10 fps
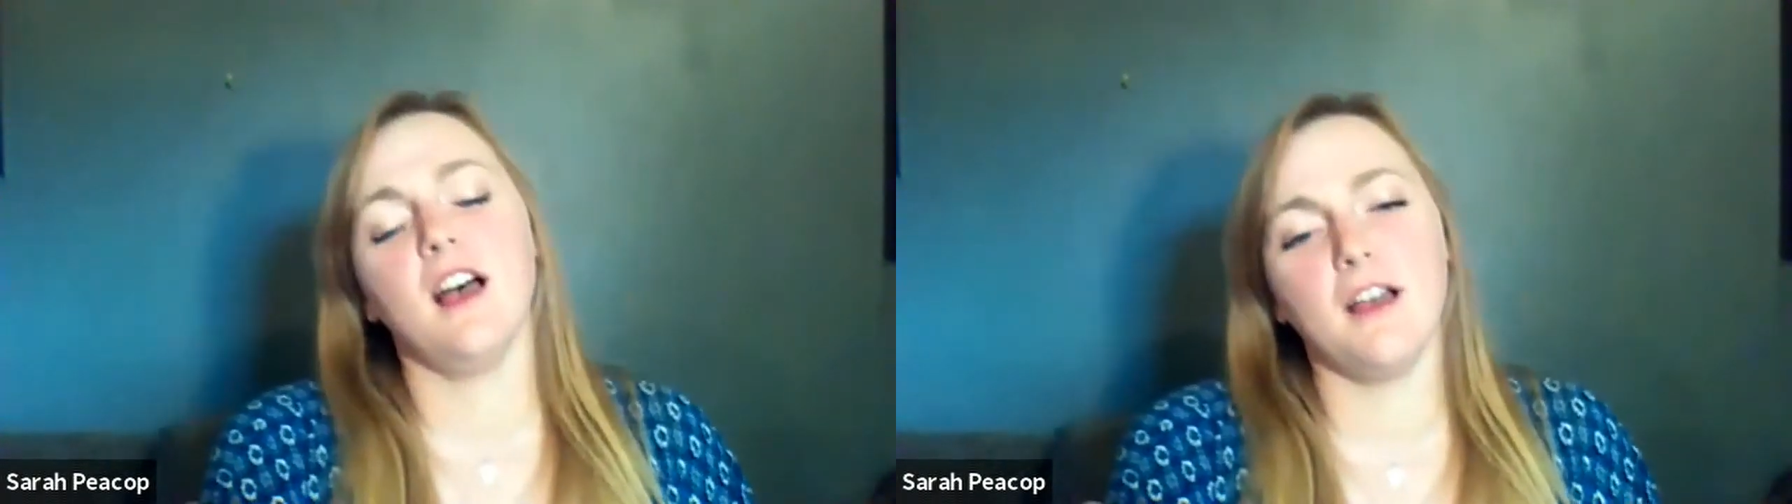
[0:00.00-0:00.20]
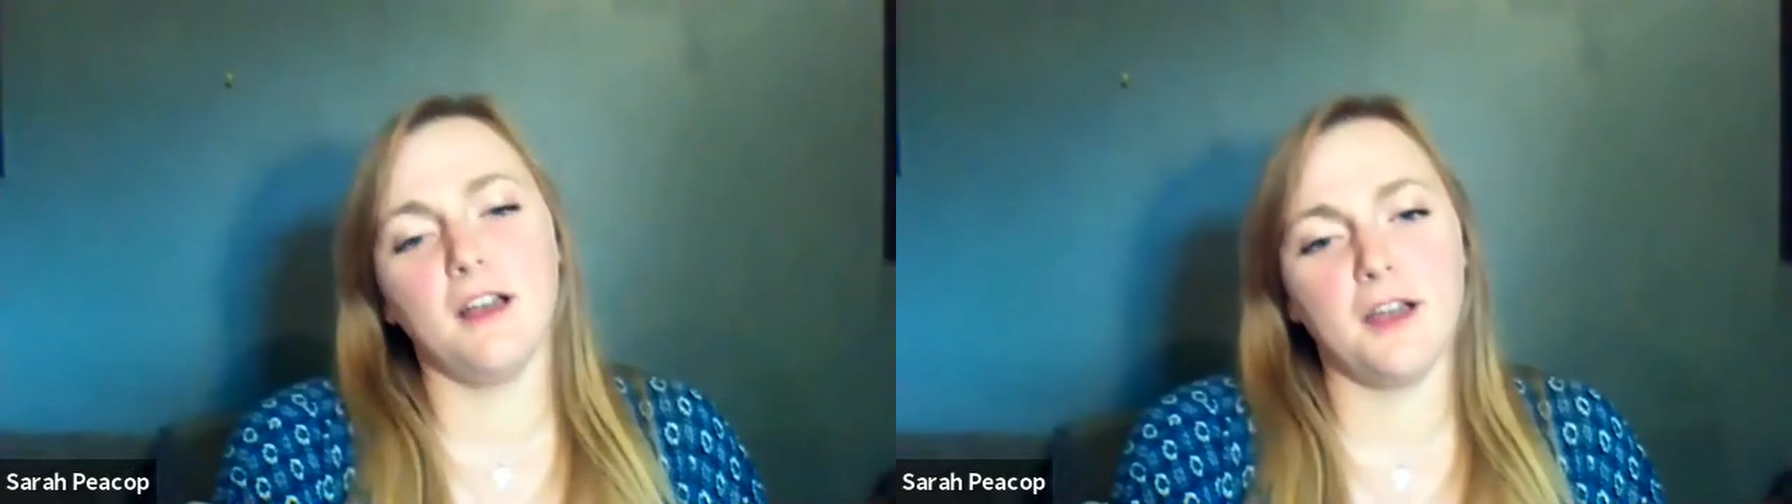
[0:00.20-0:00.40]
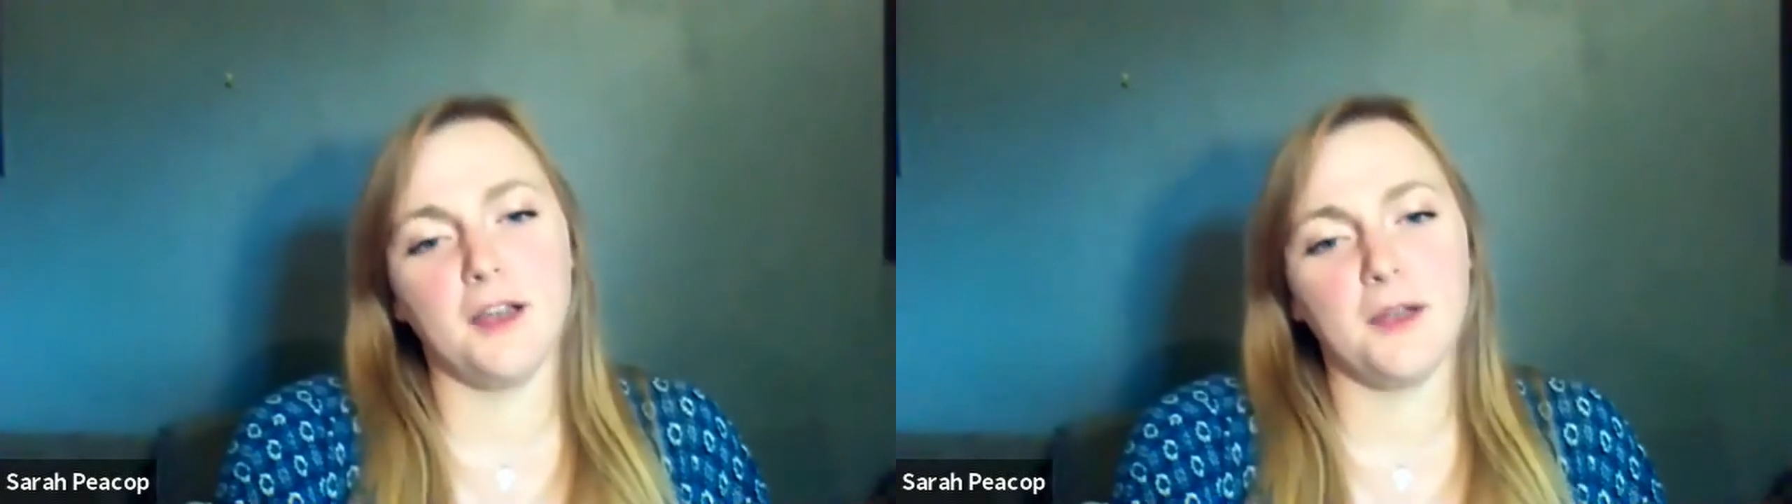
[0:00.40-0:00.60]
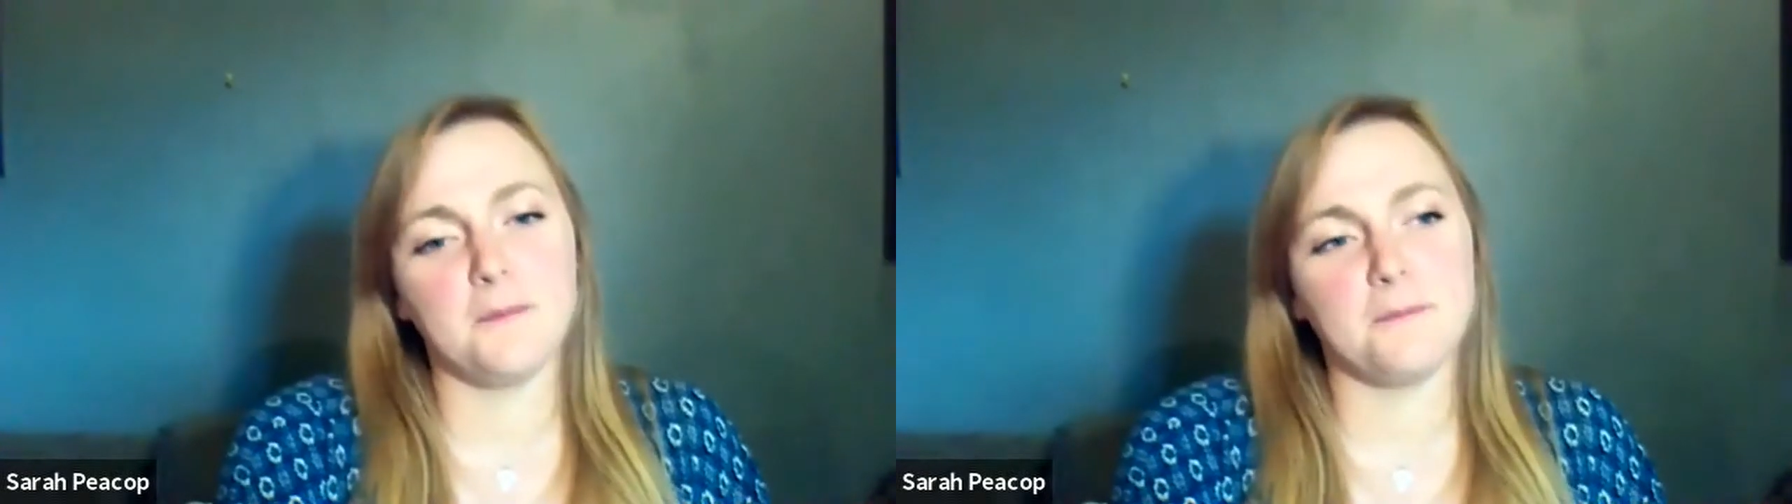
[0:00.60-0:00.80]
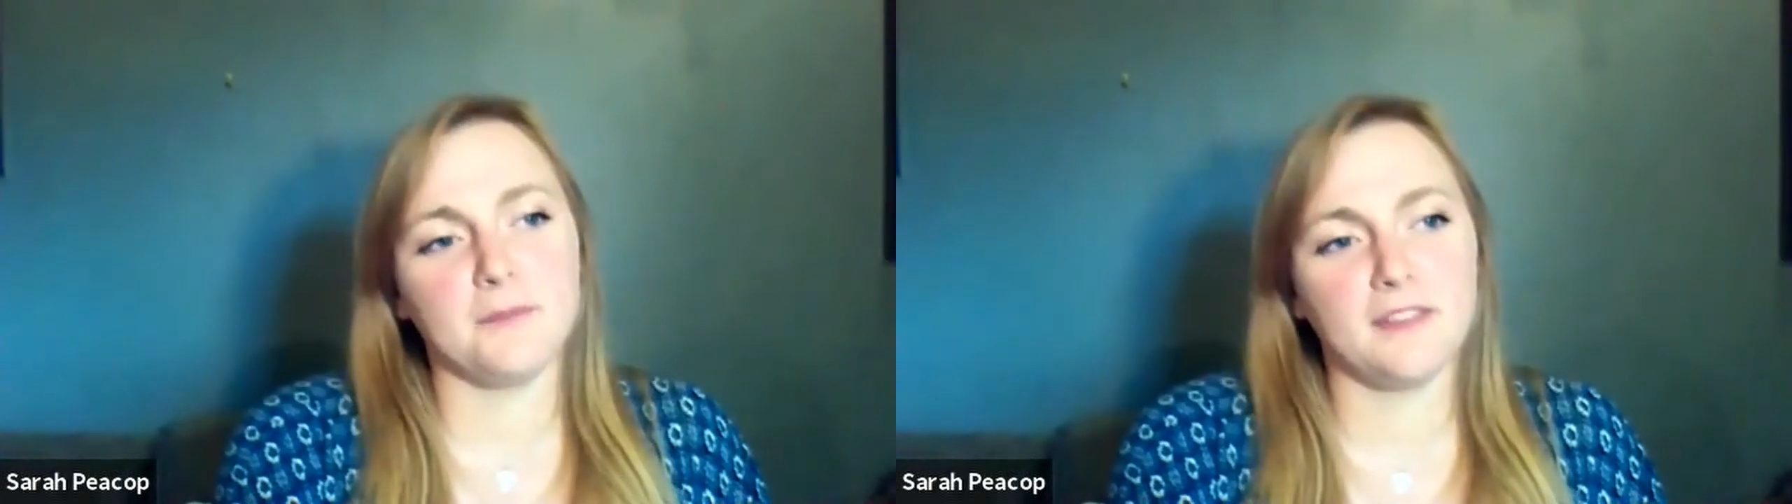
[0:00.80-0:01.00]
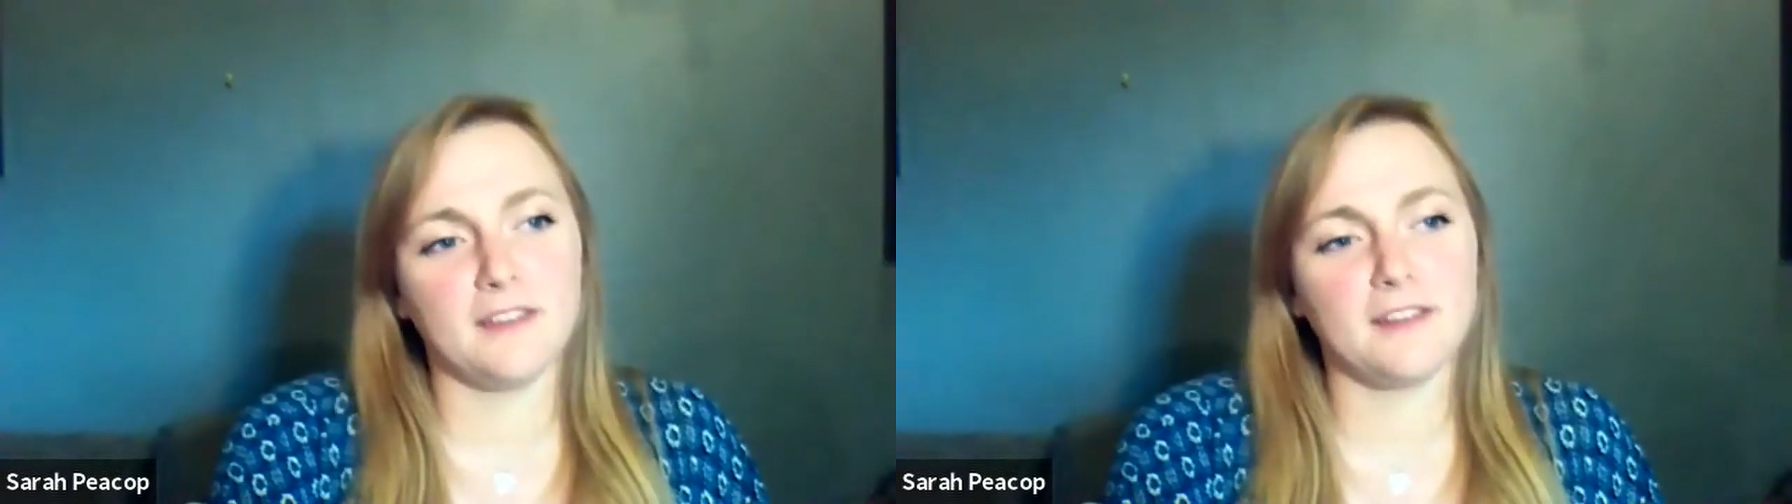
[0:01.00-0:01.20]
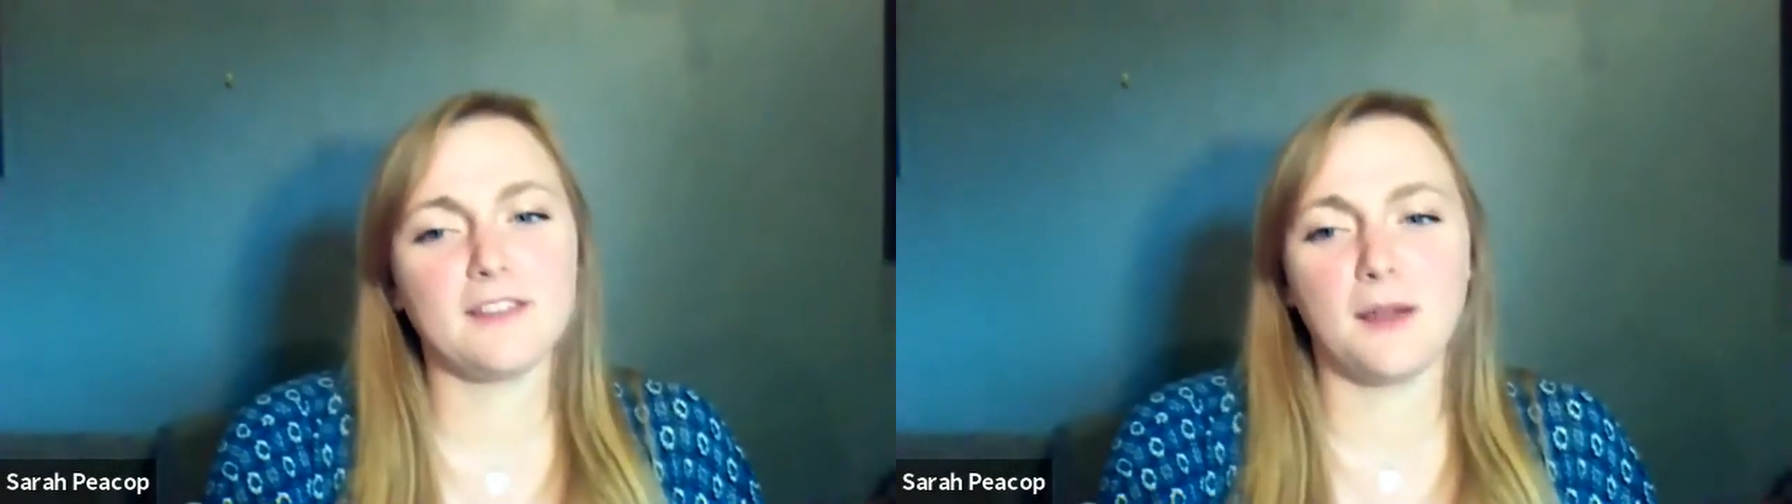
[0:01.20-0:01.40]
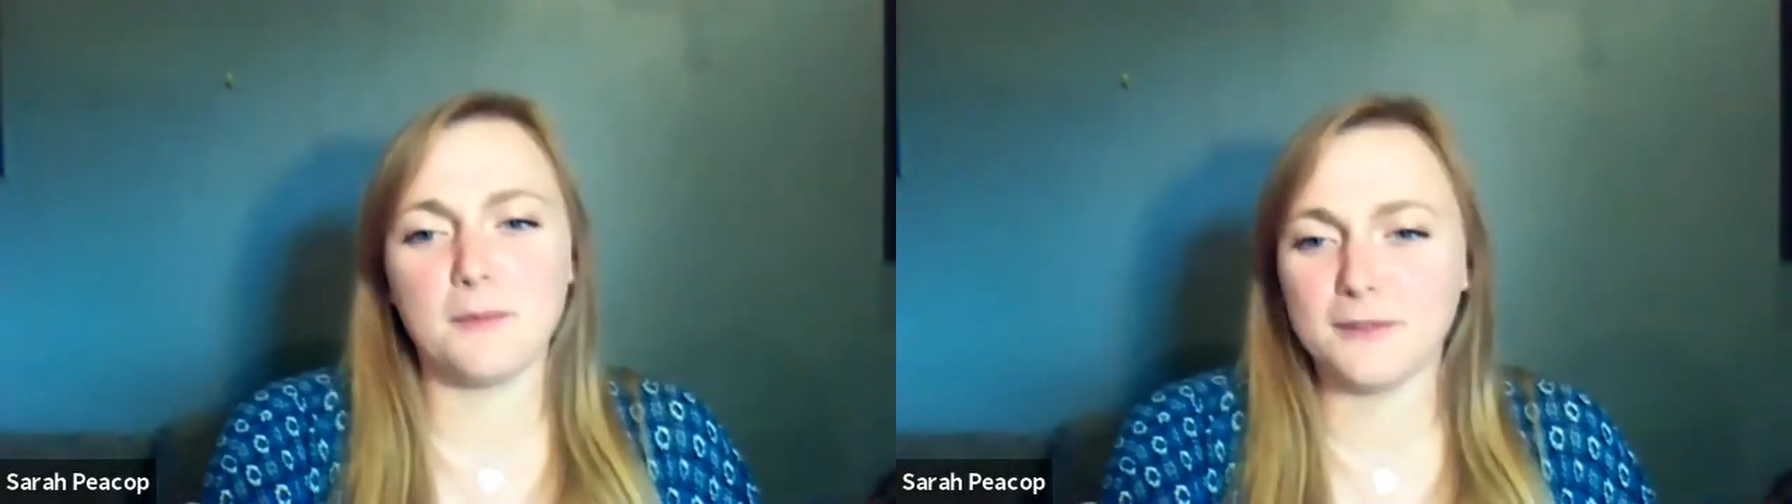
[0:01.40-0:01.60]

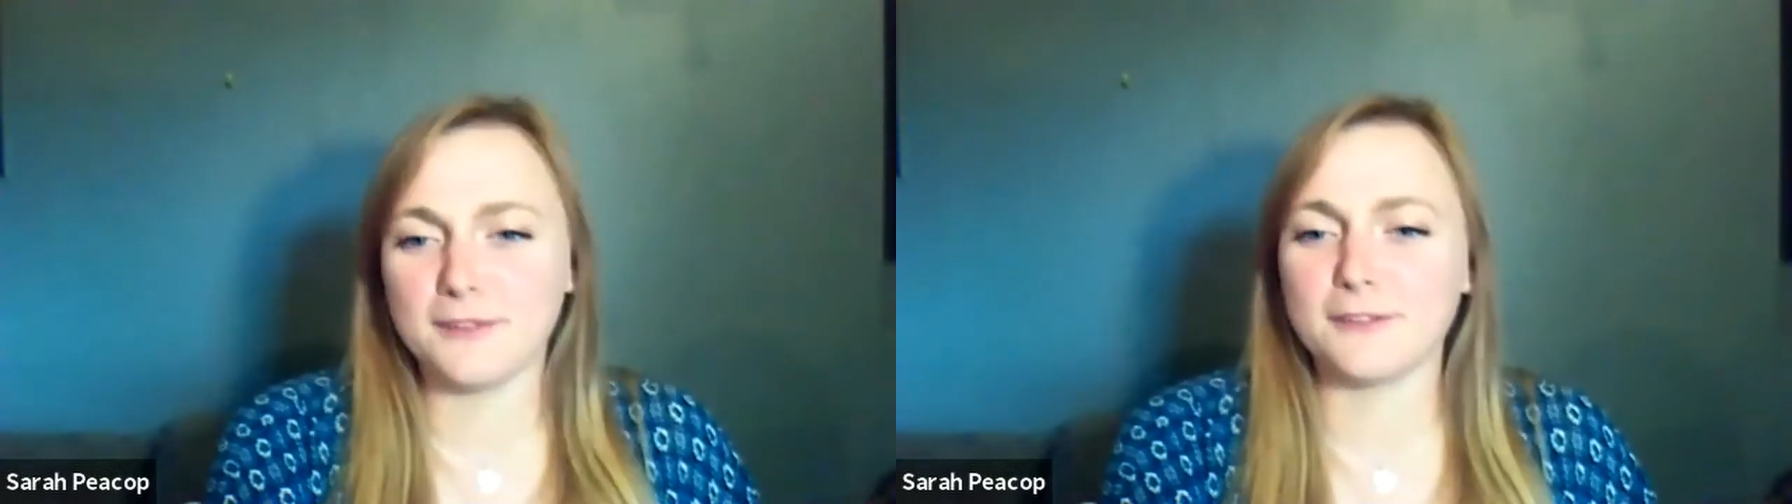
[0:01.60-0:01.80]
Thermal ones